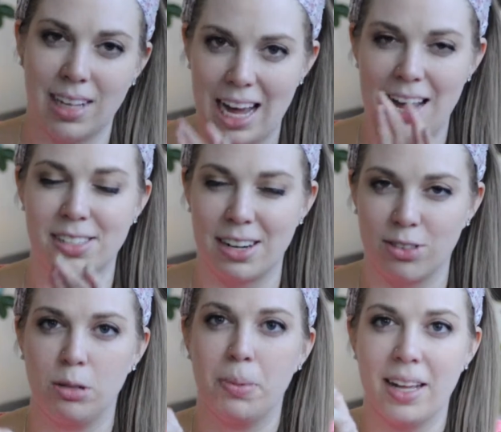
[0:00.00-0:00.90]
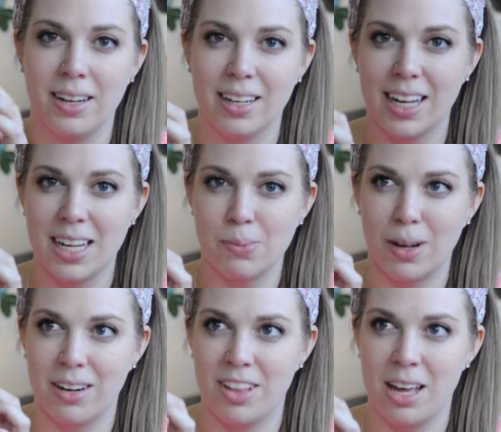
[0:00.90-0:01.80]
I have several, but he's
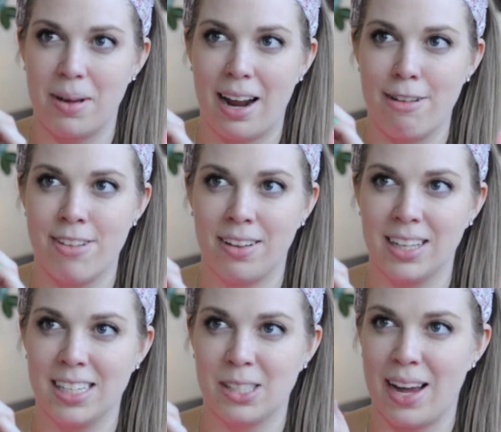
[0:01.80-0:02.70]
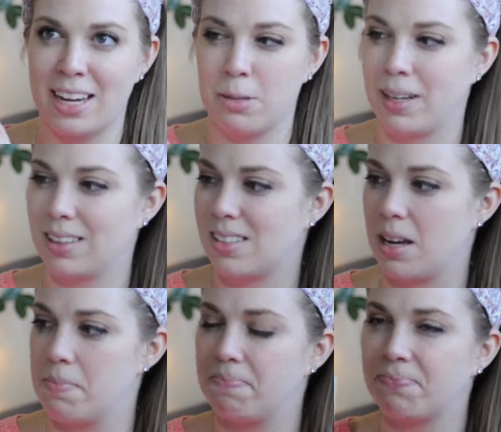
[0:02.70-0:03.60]
one of them, and I found this, so I had to pick this
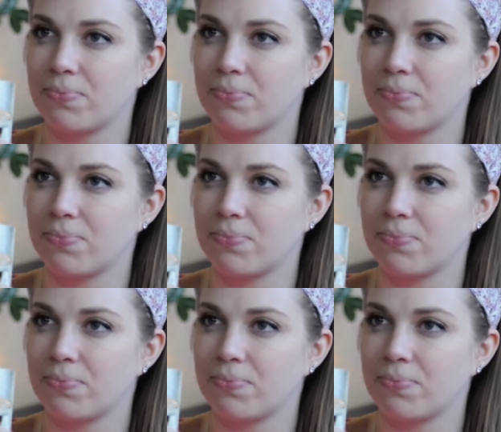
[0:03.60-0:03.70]
up.